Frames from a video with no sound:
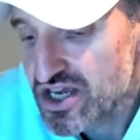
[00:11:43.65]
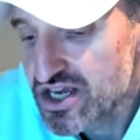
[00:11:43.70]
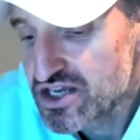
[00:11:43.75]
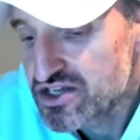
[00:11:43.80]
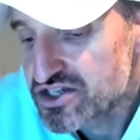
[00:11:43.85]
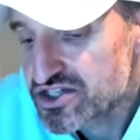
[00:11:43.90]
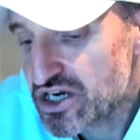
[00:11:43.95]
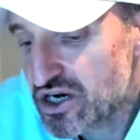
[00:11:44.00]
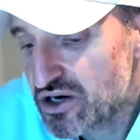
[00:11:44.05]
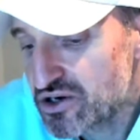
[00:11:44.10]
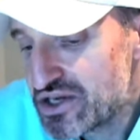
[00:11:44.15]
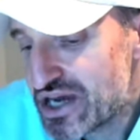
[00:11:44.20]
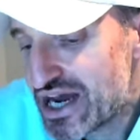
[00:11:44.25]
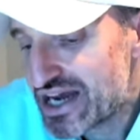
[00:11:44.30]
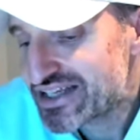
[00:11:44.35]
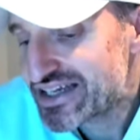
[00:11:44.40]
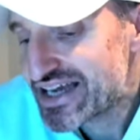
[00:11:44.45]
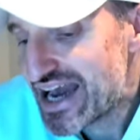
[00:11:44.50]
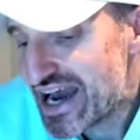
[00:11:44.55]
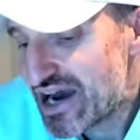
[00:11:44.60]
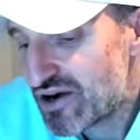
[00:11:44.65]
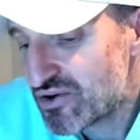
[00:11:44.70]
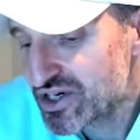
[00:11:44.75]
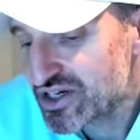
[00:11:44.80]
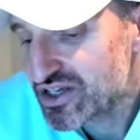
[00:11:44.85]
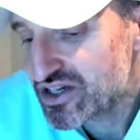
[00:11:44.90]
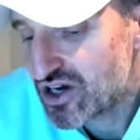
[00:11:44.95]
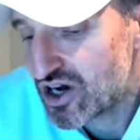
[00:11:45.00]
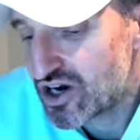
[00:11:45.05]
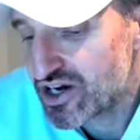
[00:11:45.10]
So you had Cowen
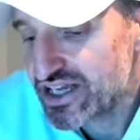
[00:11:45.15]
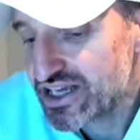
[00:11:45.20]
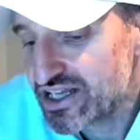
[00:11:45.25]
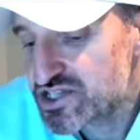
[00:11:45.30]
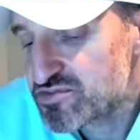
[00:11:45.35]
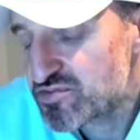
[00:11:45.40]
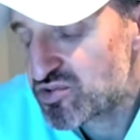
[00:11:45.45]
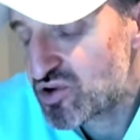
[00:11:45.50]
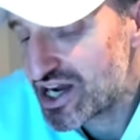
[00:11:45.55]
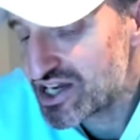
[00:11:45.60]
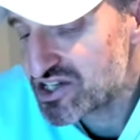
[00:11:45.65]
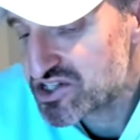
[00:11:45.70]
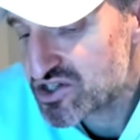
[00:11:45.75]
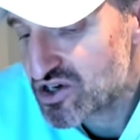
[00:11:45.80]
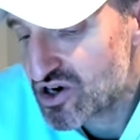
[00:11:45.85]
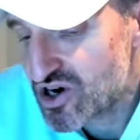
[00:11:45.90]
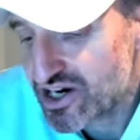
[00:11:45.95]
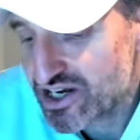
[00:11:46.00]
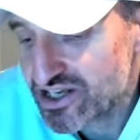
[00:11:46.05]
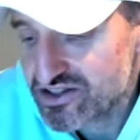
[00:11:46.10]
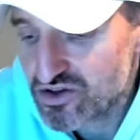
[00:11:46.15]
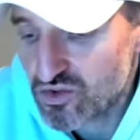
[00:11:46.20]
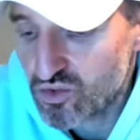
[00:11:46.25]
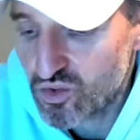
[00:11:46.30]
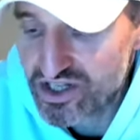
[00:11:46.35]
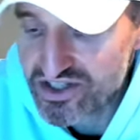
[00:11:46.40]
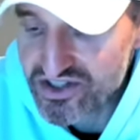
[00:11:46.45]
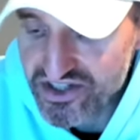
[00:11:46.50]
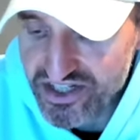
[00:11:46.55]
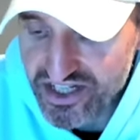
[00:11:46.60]
cutting its price target to
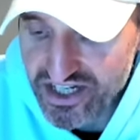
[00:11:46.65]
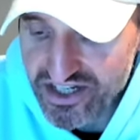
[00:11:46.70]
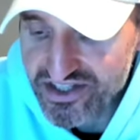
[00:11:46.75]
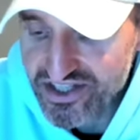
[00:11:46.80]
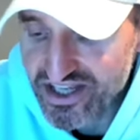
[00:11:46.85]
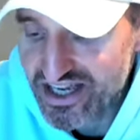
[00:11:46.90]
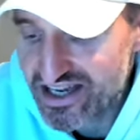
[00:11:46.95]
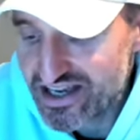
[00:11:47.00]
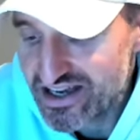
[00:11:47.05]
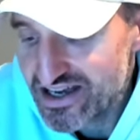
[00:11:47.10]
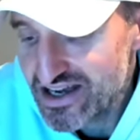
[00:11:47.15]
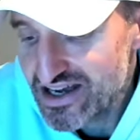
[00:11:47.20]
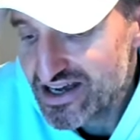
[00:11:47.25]
one sixty.